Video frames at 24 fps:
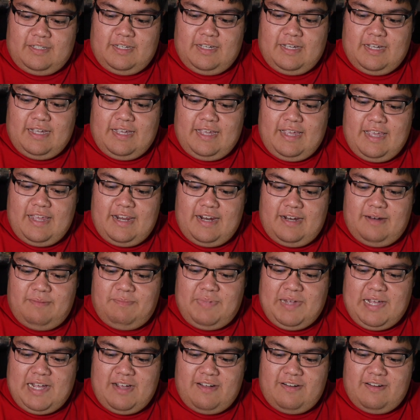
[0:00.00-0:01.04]
guy. Hidden
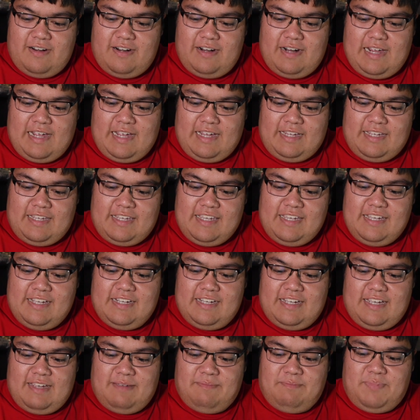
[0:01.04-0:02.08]
Power and
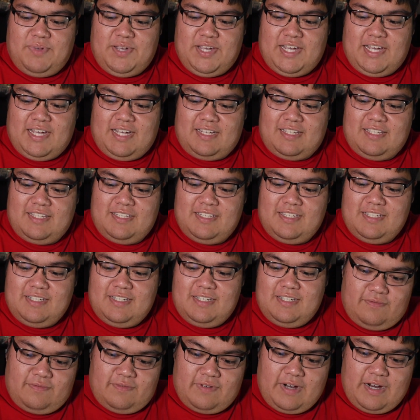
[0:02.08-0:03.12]
Giga Impact.
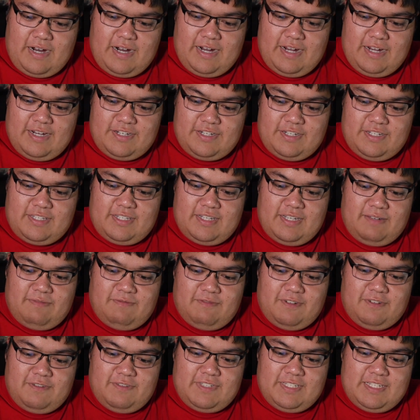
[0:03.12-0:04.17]
Very interesting
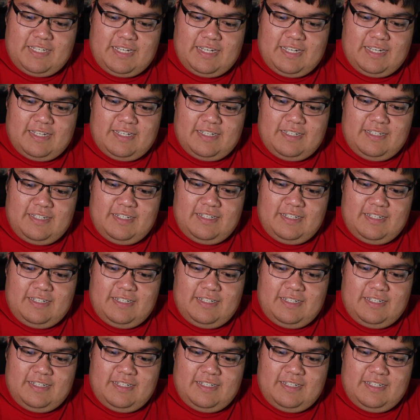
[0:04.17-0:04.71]
moveset.